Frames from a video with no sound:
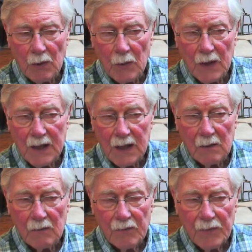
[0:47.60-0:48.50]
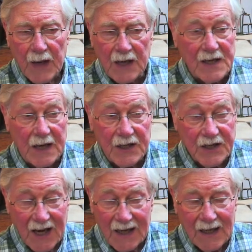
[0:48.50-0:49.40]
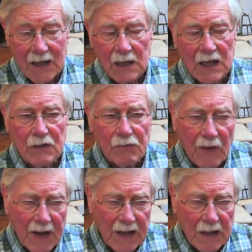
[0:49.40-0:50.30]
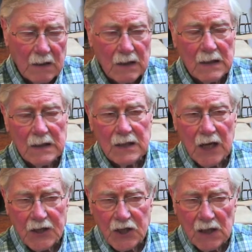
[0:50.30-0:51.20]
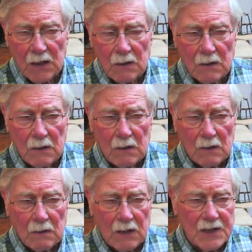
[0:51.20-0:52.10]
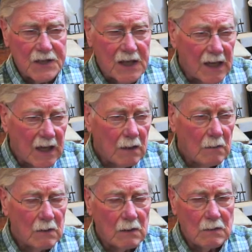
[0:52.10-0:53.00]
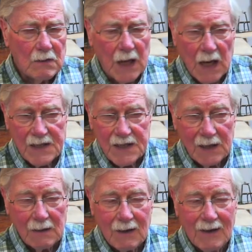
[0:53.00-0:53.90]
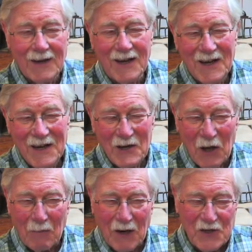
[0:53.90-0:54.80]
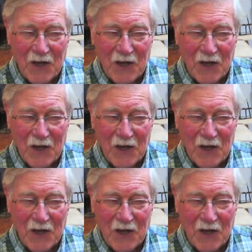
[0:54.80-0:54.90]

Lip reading: working. It's entertaining, it's funny, touching. There's singing and dancing. Not much